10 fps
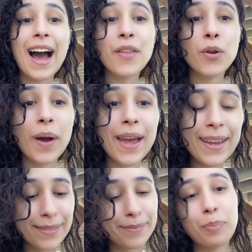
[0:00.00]
Either
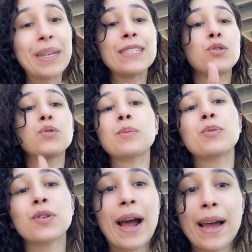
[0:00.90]
way, please do
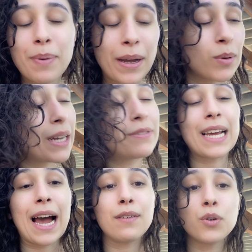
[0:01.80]
subscribe. I would love
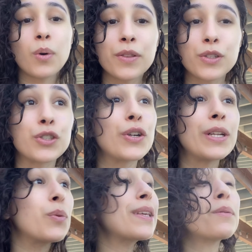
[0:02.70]
to have you on the
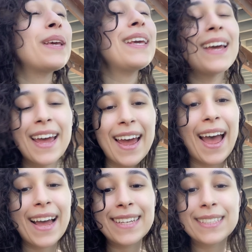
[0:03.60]
journey with me,
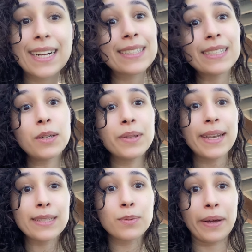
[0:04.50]
and I'll see you in the
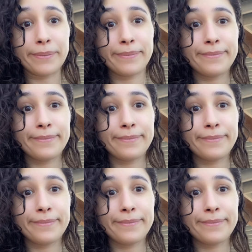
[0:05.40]
next one.